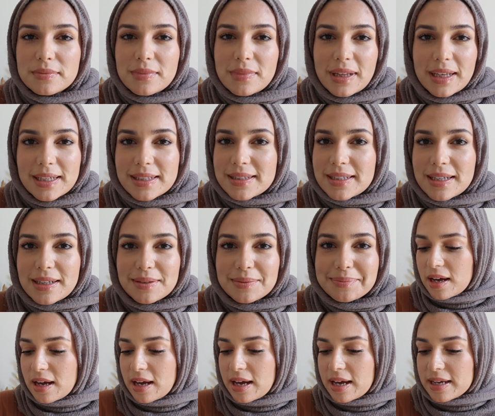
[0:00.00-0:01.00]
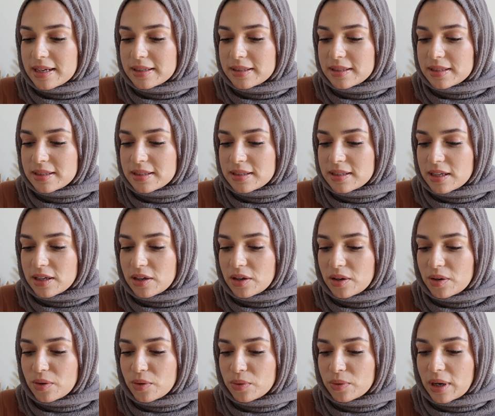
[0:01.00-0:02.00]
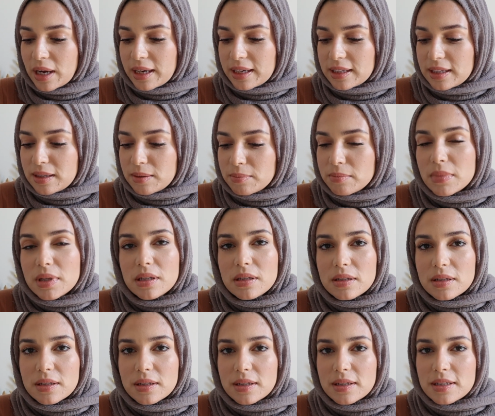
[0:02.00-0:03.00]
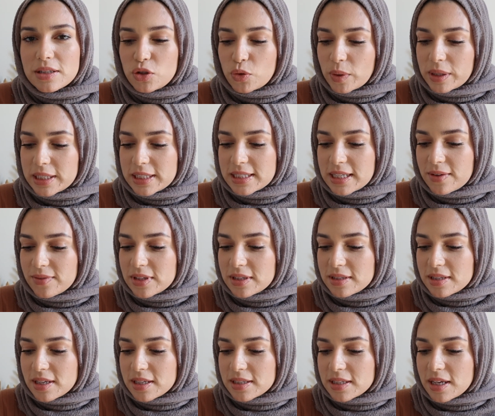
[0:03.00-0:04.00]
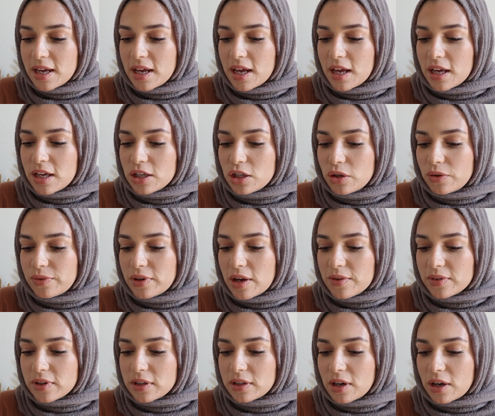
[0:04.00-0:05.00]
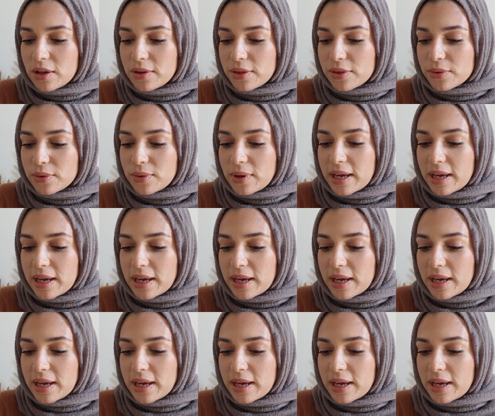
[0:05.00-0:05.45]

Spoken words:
lazy. S. Rahim 27 says, you've never gone through